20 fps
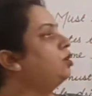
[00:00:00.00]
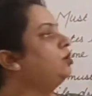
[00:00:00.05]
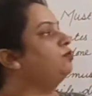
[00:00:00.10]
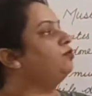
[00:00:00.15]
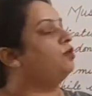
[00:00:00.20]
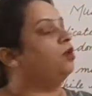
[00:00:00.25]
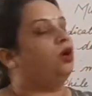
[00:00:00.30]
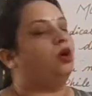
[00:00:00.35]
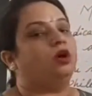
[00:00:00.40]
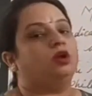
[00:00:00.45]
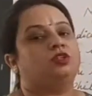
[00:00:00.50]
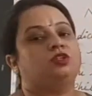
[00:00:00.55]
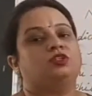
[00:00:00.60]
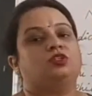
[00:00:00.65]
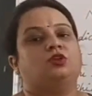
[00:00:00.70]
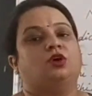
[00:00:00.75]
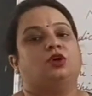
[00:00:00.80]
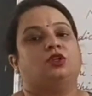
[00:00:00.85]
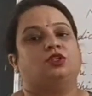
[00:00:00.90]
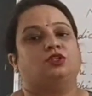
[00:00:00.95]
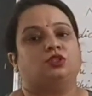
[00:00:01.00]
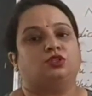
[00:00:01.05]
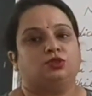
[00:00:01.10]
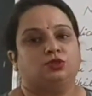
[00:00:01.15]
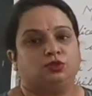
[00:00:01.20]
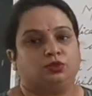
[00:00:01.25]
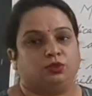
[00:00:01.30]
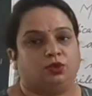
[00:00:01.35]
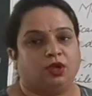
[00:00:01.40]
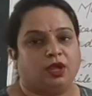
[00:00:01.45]
of ought not
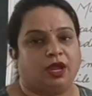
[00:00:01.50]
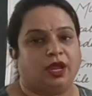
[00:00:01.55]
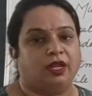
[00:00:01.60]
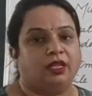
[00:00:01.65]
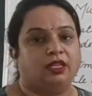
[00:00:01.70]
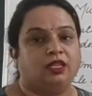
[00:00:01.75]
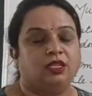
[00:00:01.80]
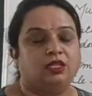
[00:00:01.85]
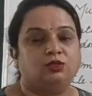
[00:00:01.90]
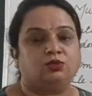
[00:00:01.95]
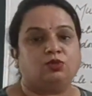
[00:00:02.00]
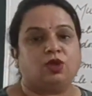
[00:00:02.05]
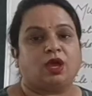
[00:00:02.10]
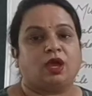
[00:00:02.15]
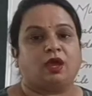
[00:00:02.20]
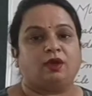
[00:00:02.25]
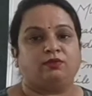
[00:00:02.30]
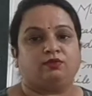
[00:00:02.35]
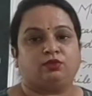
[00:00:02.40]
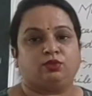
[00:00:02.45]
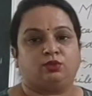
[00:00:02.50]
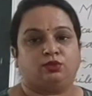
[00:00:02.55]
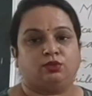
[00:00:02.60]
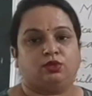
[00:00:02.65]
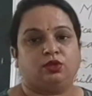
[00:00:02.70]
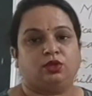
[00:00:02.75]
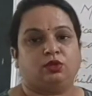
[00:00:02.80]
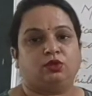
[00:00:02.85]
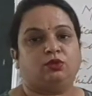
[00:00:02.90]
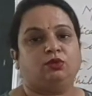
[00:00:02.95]
to, and this I have
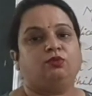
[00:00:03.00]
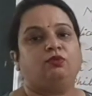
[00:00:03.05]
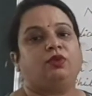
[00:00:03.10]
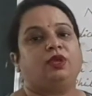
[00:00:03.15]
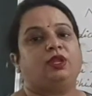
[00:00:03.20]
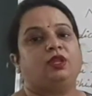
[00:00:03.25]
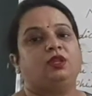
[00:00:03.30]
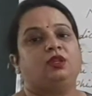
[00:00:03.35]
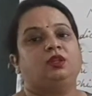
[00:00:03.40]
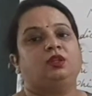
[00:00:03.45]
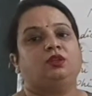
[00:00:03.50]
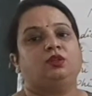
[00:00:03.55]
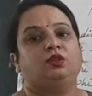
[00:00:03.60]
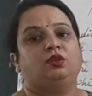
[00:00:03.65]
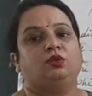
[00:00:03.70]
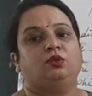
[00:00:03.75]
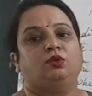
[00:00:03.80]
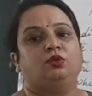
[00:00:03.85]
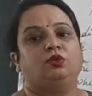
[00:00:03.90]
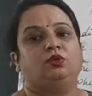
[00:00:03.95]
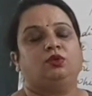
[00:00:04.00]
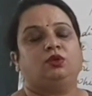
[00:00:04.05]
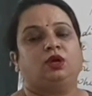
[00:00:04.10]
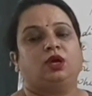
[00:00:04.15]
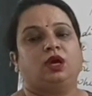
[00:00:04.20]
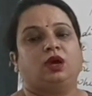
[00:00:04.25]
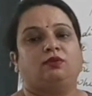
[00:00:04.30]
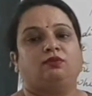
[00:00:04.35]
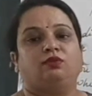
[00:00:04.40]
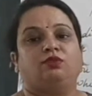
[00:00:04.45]
told you when you
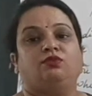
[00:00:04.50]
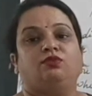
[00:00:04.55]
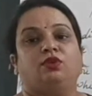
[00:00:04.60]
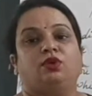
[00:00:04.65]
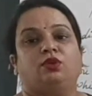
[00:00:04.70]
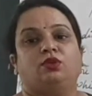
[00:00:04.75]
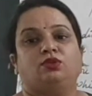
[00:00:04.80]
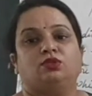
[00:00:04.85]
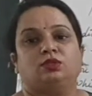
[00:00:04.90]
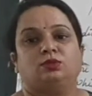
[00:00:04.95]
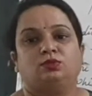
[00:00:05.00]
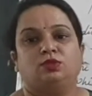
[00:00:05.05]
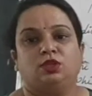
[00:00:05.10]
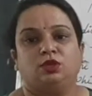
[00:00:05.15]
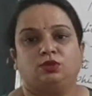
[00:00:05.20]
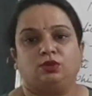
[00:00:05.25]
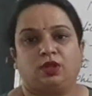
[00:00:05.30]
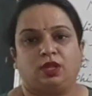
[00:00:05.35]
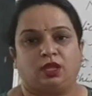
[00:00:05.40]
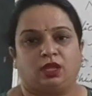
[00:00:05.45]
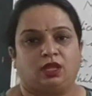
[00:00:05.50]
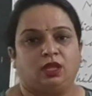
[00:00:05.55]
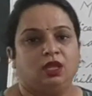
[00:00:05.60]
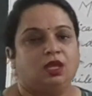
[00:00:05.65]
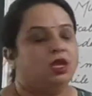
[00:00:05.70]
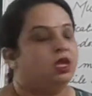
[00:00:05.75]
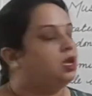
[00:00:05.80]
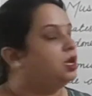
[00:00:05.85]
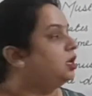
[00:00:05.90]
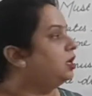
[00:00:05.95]
have to follow some duty,
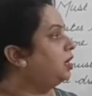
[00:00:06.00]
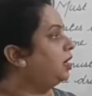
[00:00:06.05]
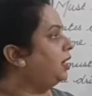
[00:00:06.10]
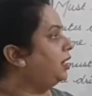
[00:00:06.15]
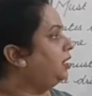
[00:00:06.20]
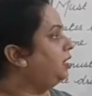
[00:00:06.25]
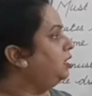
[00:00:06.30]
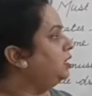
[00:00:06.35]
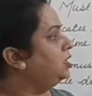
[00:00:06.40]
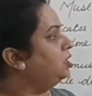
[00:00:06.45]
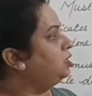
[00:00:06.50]
right?